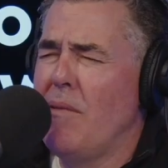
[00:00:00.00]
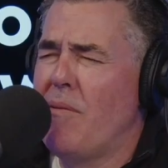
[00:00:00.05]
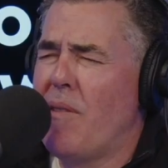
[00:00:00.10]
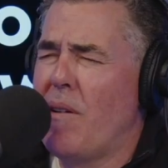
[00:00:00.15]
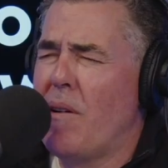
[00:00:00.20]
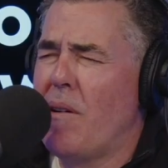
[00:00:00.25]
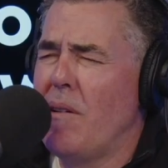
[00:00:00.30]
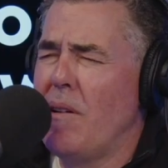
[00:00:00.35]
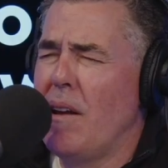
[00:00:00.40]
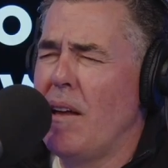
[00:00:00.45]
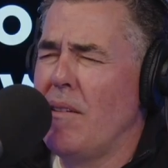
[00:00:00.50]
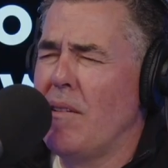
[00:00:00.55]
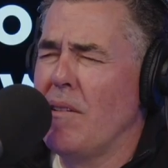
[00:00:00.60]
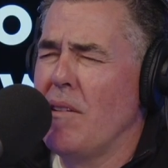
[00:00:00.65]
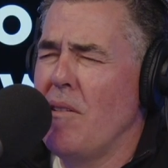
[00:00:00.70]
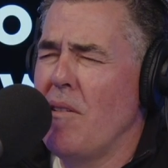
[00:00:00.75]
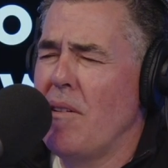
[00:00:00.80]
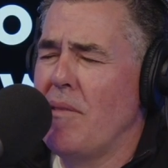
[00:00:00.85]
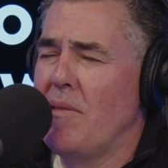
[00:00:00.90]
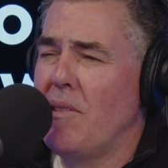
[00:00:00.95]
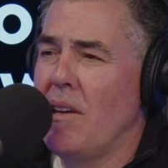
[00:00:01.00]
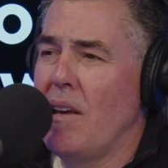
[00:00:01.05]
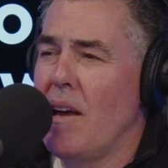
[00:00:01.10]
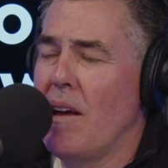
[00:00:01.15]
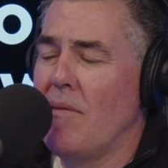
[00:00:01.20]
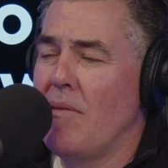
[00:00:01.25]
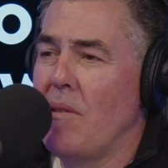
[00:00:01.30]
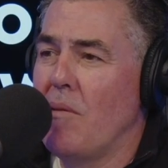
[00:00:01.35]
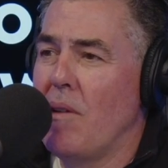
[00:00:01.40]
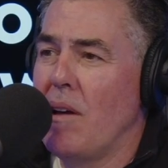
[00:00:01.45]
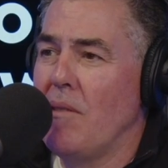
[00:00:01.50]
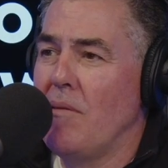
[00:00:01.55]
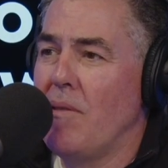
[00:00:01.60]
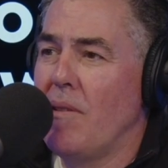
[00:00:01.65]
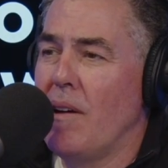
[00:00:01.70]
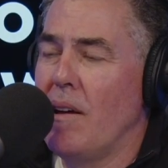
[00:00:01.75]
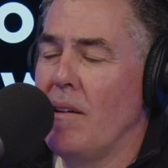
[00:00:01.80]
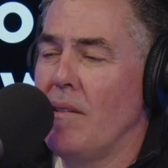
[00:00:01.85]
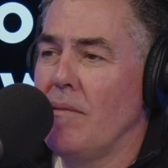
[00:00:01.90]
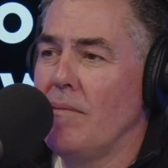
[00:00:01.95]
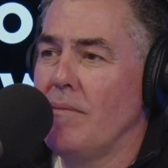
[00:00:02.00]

for another UFC heavyweight fight?